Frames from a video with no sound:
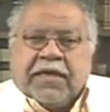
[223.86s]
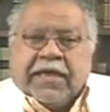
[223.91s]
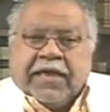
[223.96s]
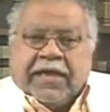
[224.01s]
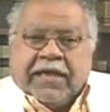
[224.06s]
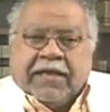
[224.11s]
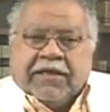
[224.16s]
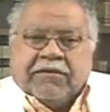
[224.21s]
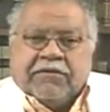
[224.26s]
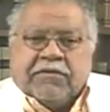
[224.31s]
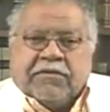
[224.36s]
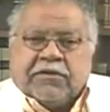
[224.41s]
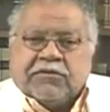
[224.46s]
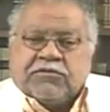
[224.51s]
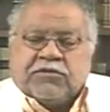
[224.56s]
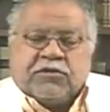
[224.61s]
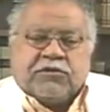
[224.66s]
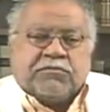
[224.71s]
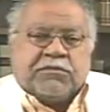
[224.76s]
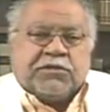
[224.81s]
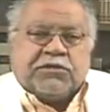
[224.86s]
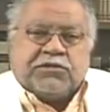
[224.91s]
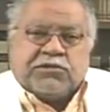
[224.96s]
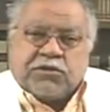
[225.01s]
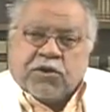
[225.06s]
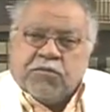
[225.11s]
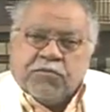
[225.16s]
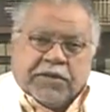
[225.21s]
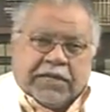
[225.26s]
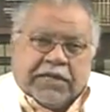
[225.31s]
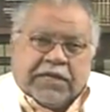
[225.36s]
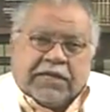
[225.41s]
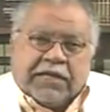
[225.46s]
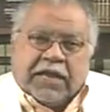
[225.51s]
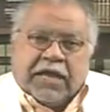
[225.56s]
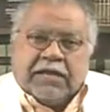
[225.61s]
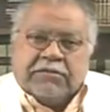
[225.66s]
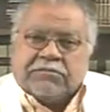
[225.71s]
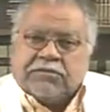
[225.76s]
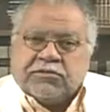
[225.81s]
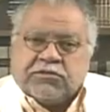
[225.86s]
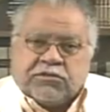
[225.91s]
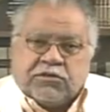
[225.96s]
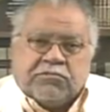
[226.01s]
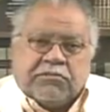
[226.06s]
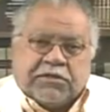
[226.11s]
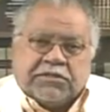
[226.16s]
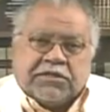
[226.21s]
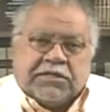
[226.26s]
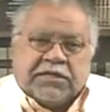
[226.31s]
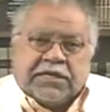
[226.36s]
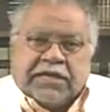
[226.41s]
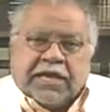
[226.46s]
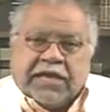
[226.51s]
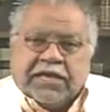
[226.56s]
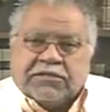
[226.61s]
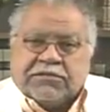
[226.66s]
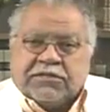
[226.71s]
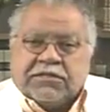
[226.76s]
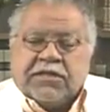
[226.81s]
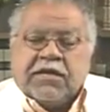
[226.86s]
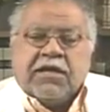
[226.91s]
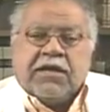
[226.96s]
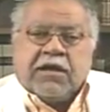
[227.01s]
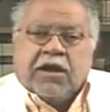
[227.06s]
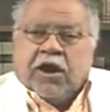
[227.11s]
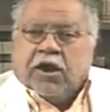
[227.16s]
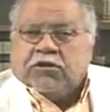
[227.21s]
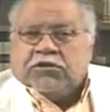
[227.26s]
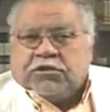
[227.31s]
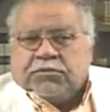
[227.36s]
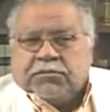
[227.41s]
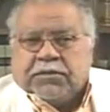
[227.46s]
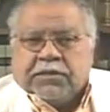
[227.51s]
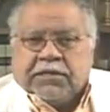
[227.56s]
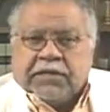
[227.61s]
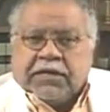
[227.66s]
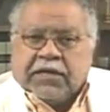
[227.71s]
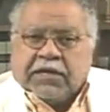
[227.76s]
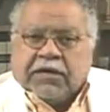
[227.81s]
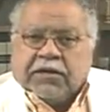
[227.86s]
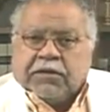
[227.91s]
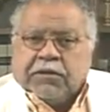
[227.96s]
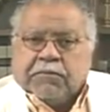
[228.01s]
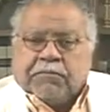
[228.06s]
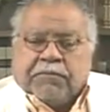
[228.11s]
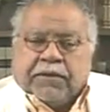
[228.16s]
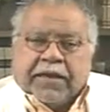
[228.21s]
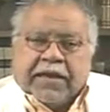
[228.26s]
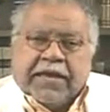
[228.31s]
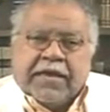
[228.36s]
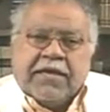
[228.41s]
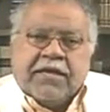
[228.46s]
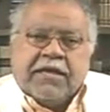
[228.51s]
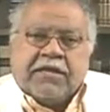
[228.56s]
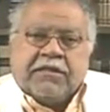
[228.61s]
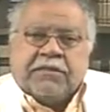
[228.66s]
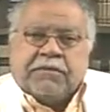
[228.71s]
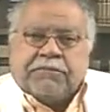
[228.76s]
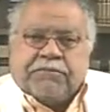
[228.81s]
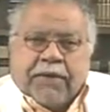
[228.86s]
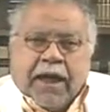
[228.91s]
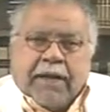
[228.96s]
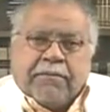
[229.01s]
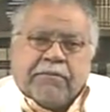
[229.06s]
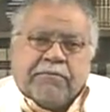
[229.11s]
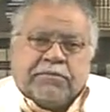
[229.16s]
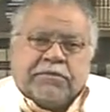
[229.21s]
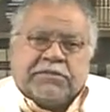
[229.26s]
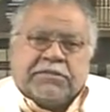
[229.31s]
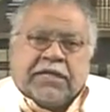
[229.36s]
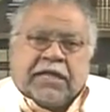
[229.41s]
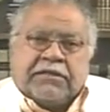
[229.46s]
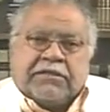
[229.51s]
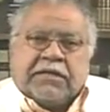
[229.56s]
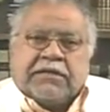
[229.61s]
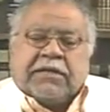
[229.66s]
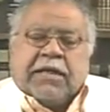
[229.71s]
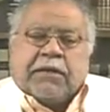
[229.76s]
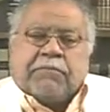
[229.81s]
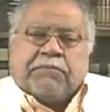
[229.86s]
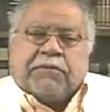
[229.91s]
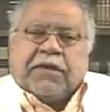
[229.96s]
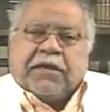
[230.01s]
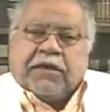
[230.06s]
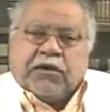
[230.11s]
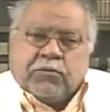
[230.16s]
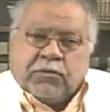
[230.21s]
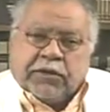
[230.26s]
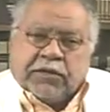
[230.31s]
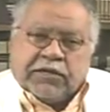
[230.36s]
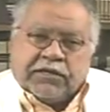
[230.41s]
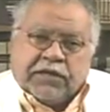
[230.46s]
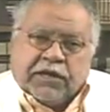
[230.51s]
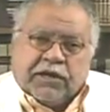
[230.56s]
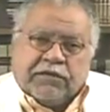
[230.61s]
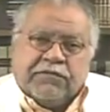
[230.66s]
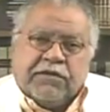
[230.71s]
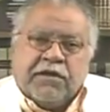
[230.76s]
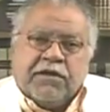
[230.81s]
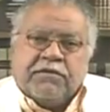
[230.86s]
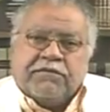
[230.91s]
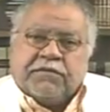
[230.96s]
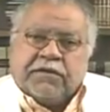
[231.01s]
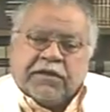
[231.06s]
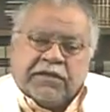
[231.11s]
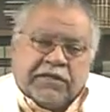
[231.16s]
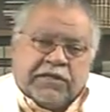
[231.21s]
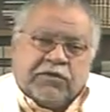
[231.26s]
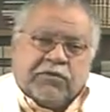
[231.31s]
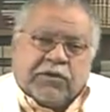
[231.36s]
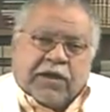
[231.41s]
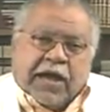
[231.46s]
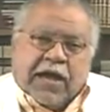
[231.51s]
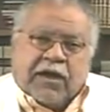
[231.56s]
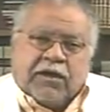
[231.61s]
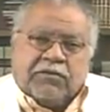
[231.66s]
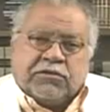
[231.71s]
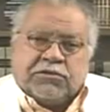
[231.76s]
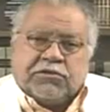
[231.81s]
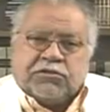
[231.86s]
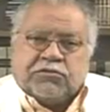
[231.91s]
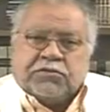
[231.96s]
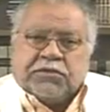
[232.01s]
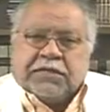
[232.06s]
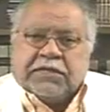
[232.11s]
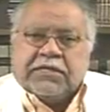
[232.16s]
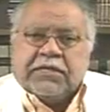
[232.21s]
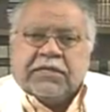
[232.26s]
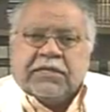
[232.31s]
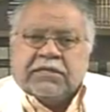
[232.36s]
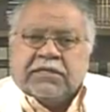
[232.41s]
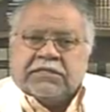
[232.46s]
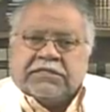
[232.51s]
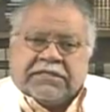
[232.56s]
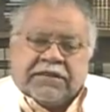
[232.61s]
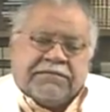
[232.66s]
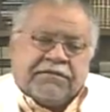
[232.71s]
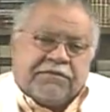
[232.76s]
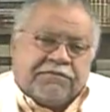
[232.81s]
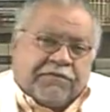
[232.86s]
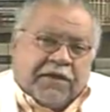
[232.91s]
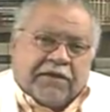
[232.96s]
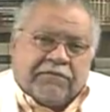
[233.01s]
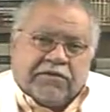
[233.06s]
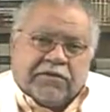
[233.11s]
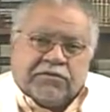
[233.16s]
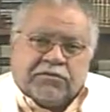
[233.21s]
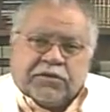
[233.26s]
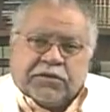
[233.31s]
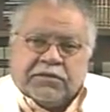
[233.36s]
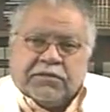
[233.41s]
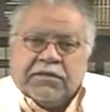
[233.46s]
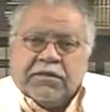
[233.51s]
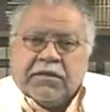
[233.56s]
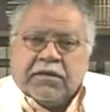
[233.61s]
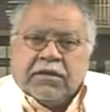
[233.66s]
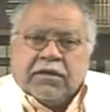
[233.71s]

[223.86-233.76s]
and there's going to be so many claims and so much litigation. Ultimately, they're going to pay. The problem is that they're not paying quick enough for the little guy on the street, the 7,500